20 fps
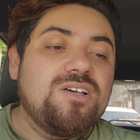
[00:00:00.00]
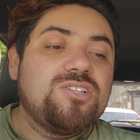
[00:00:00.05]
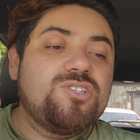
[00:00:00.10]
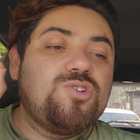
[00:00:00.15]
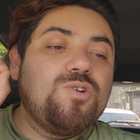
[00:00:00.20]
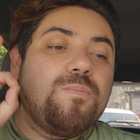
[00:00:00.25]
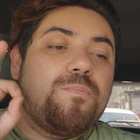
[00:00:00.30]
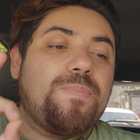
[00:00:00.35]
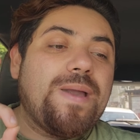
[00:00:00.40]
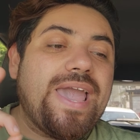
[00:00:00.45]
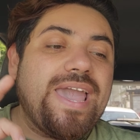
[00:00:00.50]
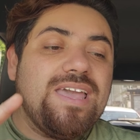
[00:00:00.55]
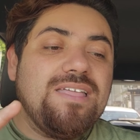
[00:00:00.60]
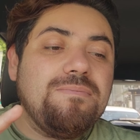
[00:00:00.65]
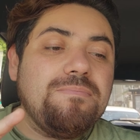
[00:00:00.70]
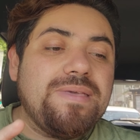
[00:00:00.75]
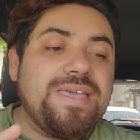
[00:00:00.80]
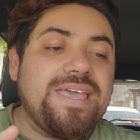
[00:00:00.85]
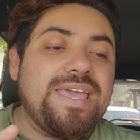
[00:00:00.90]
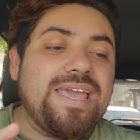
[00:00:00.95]
to
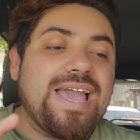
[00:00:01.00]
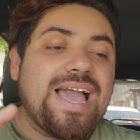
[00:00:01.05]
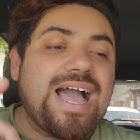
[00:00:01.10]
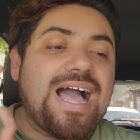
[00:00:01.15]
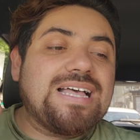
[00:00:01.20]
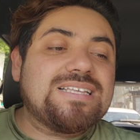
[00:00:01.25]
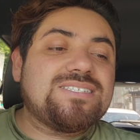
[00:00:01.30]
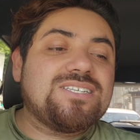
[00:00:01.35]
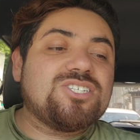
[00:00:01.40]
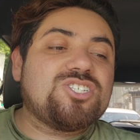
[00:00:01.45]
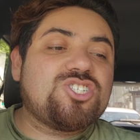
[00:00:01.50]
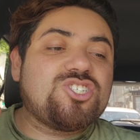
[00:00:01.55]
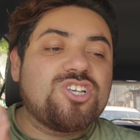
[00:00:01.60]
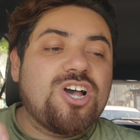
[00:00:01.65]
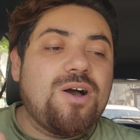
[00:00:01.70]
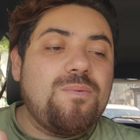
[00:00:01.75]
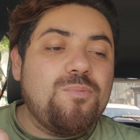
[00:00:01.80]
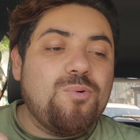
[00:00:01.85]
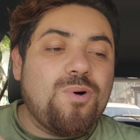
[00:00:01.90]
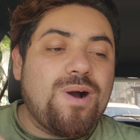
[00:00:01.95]
paint me as
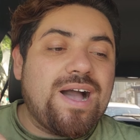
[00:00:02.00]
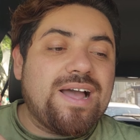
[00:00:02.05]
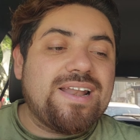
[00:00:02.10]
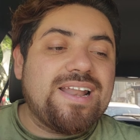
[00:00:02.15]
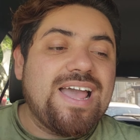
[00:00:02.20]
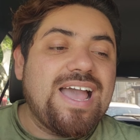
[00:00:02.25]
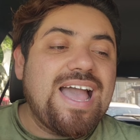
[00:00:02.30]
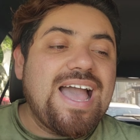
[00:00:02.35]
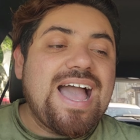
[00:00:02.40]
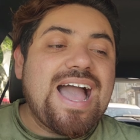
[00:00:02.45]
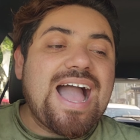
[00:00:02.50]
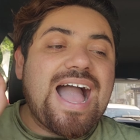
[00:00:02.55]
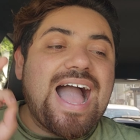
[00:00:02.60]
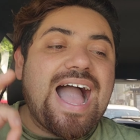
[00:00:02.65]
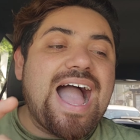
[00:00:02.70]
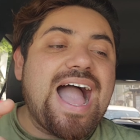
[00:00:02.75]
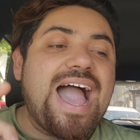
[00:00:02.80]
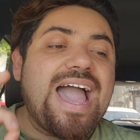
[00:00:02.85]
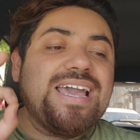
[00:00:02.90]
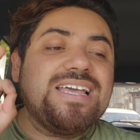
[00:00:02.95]
someone
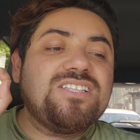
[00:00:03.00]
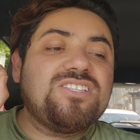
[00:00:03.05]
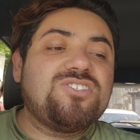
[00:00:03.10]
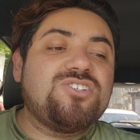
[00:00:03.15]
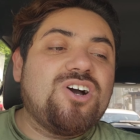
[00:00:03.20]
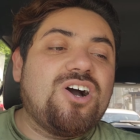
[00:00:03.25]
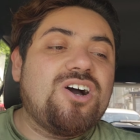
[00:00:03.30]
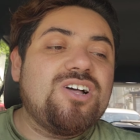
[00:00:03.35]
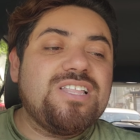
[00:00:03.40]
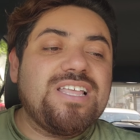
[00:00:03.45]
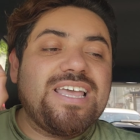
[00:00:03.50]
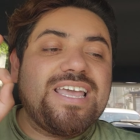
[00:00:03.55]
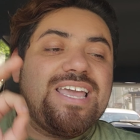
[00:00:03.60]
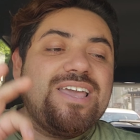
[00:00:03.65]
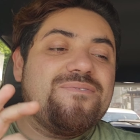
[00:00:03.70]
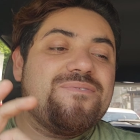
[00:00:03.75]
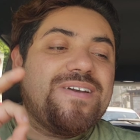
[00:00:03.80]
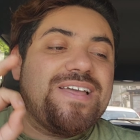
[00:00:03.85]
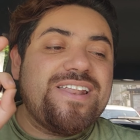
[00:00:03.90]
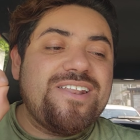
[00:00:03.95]
I don't
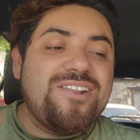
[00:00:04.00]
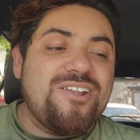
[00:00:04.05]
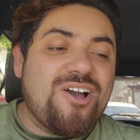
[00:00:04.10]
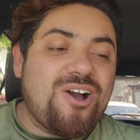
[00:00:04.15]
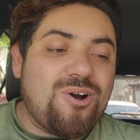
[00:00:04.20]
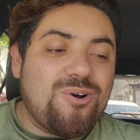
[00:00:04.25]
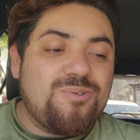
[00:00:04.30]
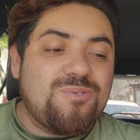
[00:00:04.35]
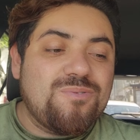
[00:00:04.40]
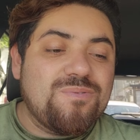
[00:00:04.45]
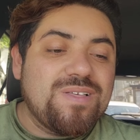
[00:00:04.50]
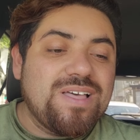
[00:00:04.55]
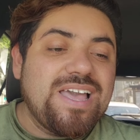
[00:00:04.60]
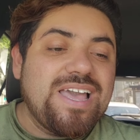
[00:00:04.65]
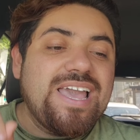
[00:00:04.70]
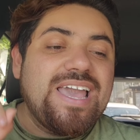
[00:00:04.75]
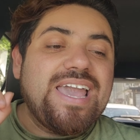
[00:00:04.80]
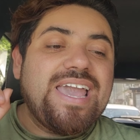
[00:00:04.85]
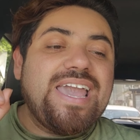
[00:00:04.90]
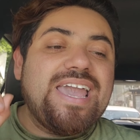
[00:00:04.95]
even know.
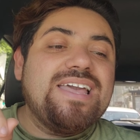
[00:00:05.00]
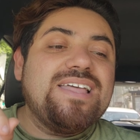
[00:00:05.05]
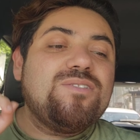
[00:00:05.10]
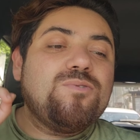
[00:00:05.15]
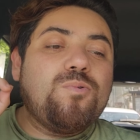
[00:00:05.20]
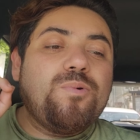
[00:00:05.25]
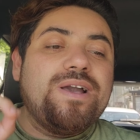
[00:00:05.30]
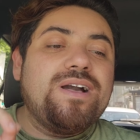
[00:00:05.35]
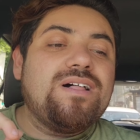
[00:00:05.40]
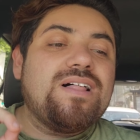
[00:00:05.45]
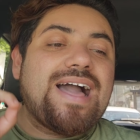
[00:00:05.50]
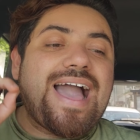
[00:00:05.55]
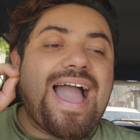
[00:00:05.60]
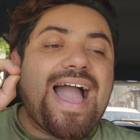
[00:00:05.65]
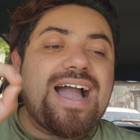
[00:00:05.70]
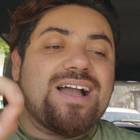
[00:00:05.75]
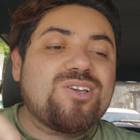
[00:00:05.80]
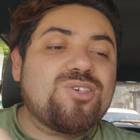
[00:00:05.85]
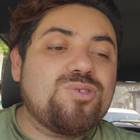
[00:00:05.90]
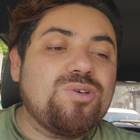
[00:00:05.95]
It will
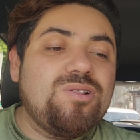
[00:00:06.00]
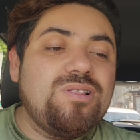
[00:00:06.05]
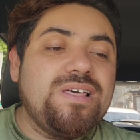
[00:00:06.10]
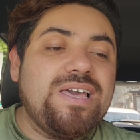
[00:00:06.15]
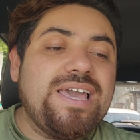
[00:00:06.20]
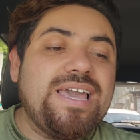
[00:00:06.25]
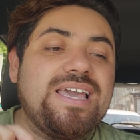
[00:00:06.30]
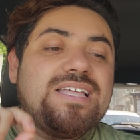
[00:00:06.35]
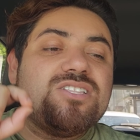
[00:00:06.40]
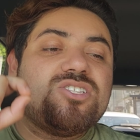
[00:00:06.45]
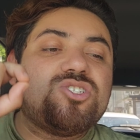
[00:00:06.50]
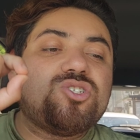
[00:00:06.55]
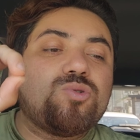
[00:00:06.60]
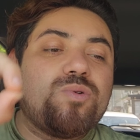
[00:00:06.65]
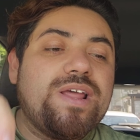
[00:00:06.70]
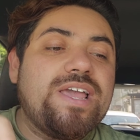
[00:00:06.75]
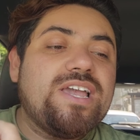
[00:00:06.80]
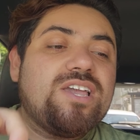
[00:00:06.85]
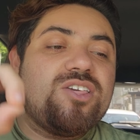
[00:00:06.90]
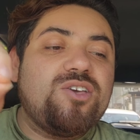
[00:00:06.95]
actually
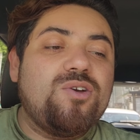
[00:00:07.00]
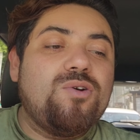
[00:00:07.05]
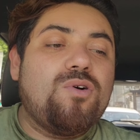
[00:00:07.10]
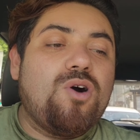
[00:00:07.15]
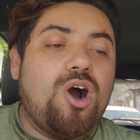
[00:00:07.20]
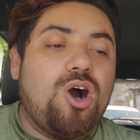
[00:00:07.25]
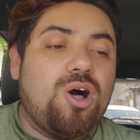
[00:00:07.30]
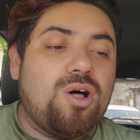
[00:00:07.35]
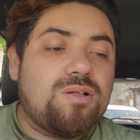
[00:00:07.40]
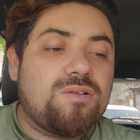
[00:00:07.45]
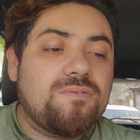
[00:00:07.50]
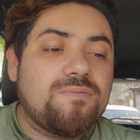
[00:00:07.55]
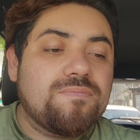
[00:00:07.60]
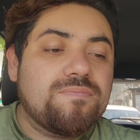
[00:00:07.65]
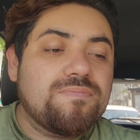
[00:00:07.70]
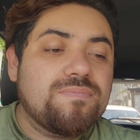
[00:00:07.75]
intrigue you all.